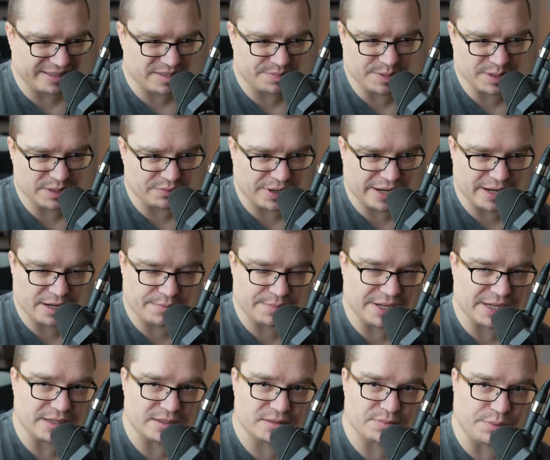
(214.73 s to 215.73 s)
piece right here
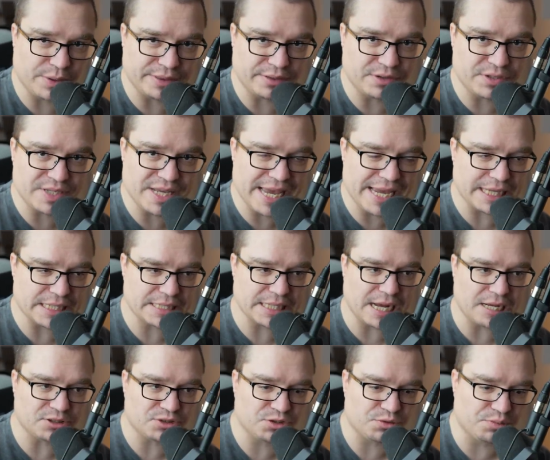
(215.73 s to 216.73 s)
because what they're saying is
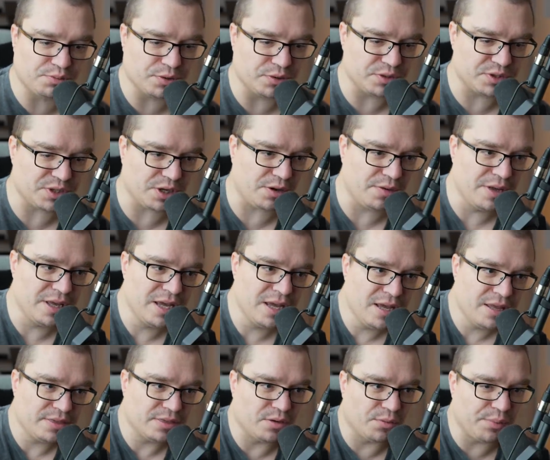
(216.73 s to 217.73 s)
not true. So
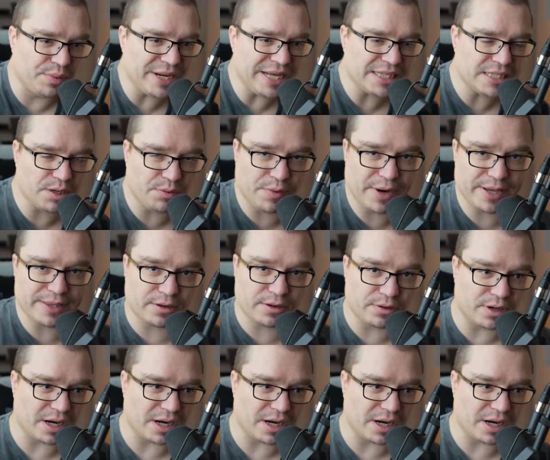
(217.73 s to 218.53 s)
the reason why their